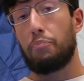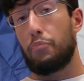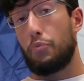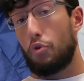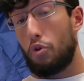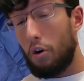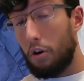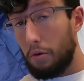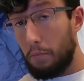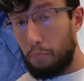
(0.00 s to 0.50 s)

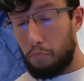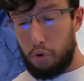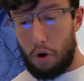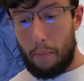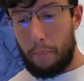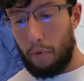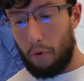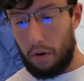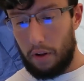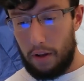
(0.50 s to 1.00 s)
done
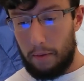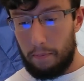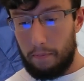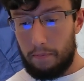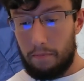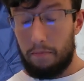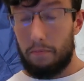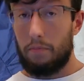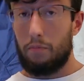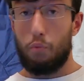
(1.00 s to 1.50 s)
properly,
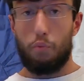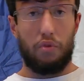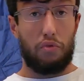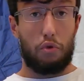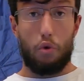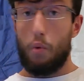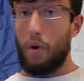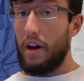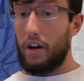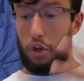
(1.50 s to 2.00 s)
with
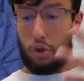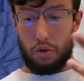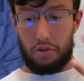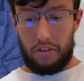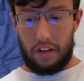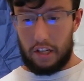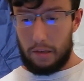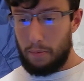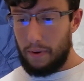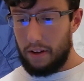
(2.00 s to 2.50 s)
the way I just
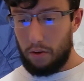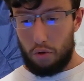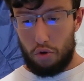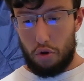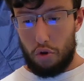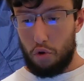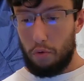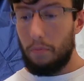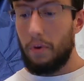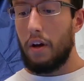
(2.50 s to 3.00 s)
explained to
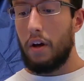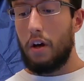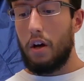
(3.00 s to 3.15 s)
you,